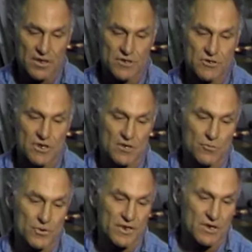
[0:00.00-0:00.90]
is uh,
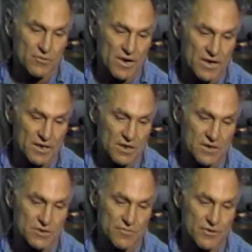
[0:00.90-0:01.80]
reiterating
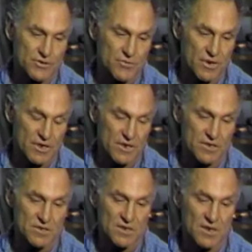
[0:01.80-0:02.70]
its first twenty
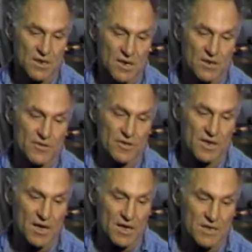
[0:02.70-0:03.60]
years under the
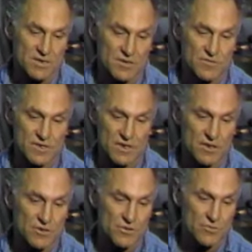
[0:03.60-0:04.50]
guise of
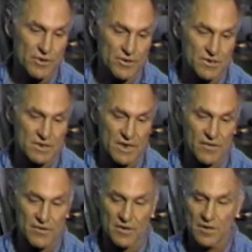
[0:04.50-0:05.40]
sticking two words
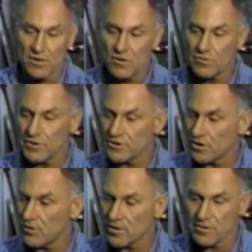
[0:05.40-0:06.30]
together, which
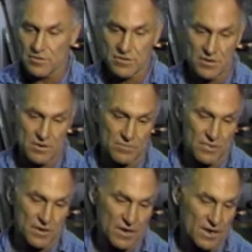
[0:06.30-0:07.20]
are one of those um,
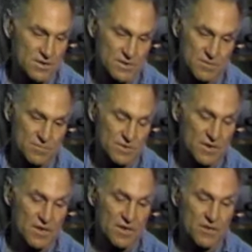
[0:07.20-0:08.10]
anoxisms,
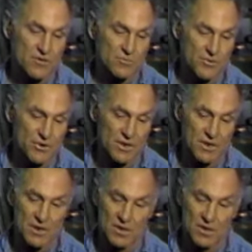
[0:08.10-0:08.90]
to put